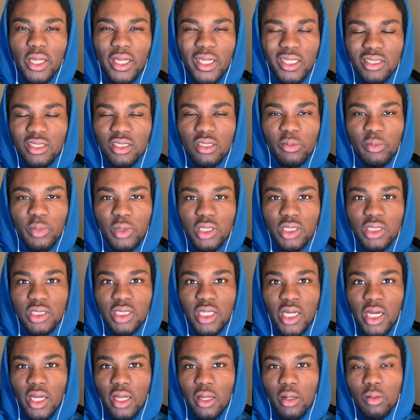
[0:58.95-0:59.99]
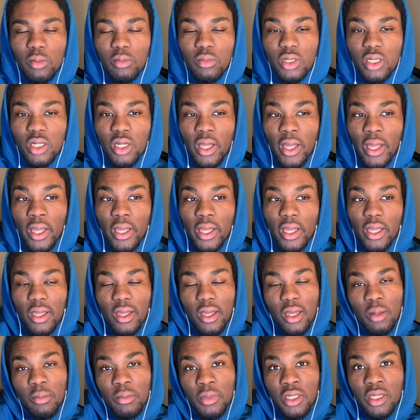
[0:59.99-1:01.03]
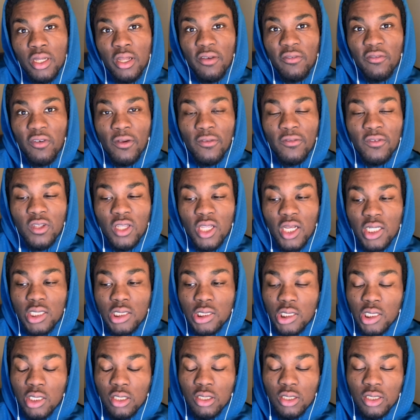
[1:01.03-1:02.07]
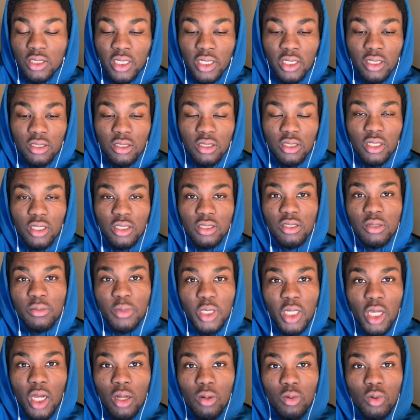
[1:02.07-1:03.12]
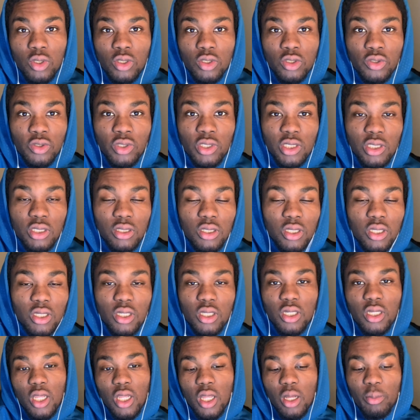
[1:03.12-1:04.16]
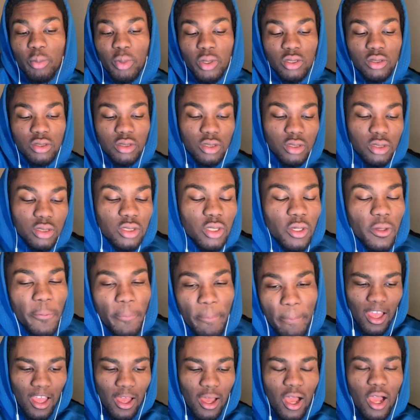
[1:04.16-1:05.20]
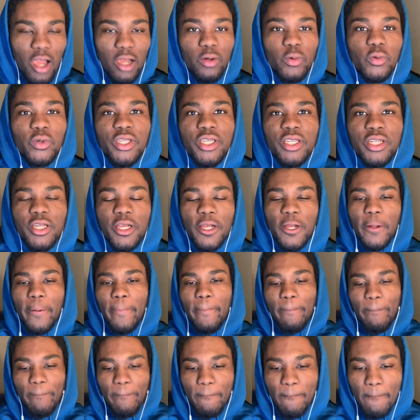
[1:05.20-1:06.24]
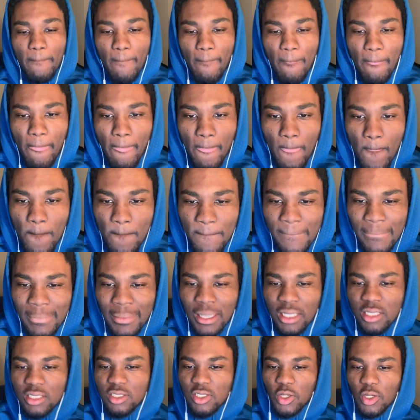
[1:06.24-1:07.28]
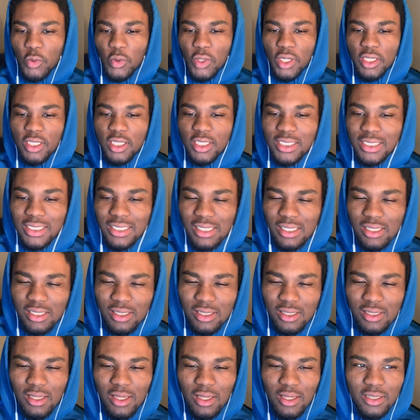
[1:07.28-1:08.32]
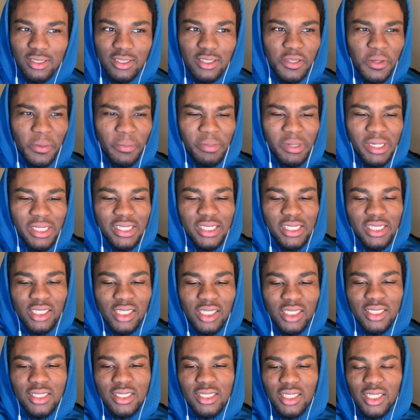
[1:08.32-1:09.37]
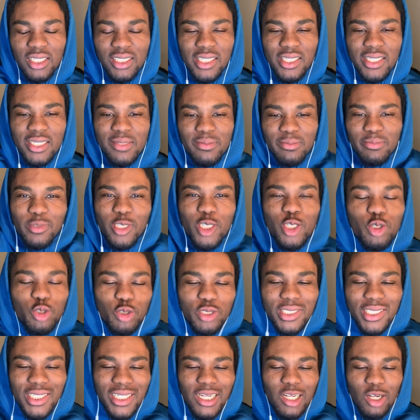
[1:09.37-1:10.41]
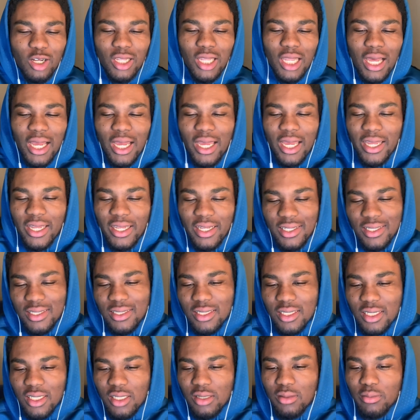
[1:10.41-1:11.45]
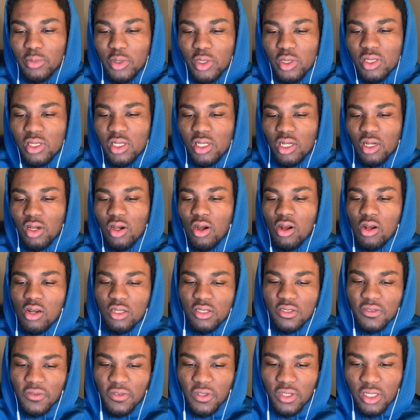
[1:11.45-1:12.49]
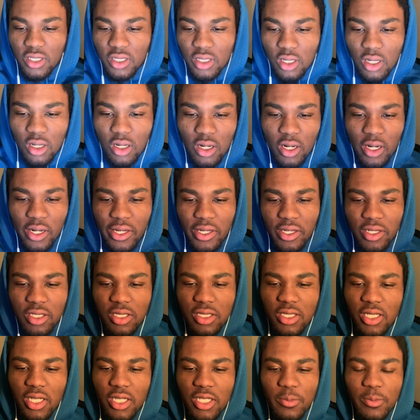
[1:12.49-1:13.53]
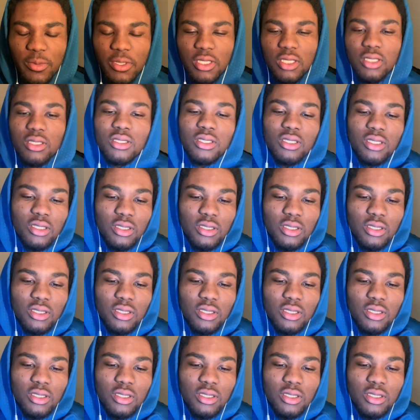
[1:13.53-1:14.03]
As simple as that. But I mean, if I feel like it's entertaining and some of y'all will enjoy it, I'll post it. So alright, we in there. So we listening to BTS. Is this music or like music or arts for our entertainment?